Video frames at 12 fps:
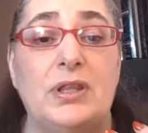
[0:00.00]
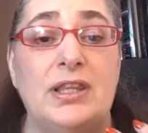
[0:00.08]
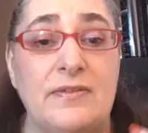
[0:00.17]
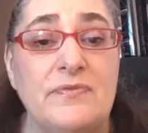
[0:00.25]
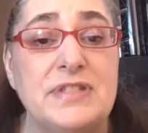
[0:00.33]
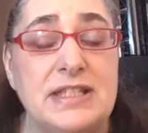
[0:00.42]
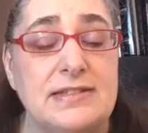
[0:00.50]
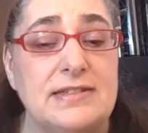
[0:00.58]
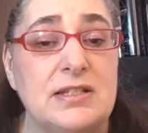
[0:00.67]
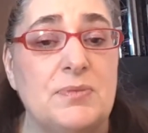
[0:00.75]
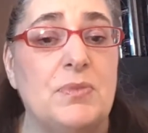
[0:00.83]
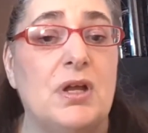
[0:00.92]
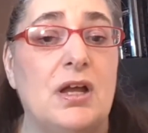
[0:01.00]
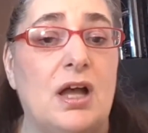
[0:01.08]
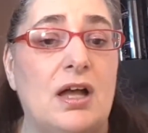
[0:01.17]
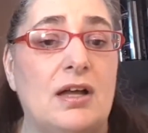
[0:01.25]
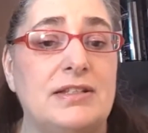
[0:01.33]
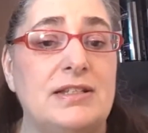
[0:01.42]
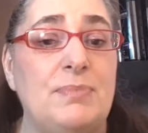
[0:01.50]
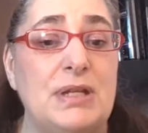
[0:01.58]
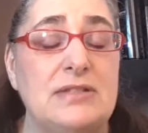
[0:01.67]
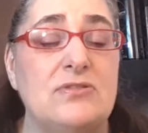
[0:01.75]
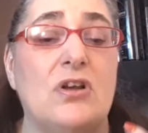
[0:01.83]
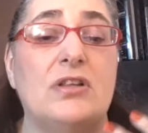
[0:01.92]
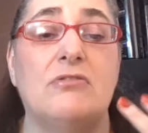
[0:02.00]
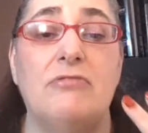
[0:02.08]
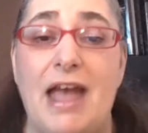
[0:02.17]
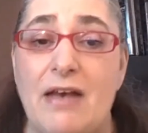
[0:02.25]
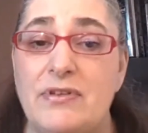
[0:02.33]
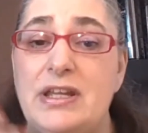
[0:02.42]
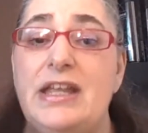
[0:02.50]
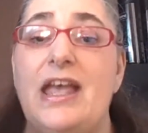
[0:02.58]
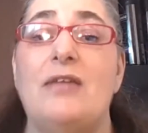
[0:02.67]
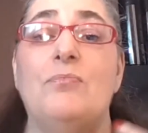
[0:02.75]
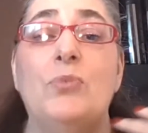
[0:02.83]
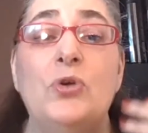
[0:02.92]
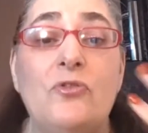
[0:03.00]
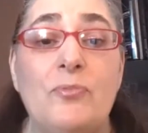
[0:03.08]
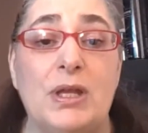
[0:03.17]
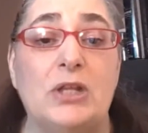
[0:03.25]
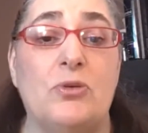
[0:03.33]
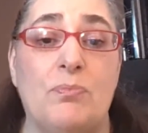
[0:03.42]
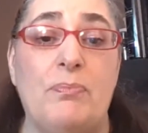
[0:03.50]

lymph system depends on gravity and movement,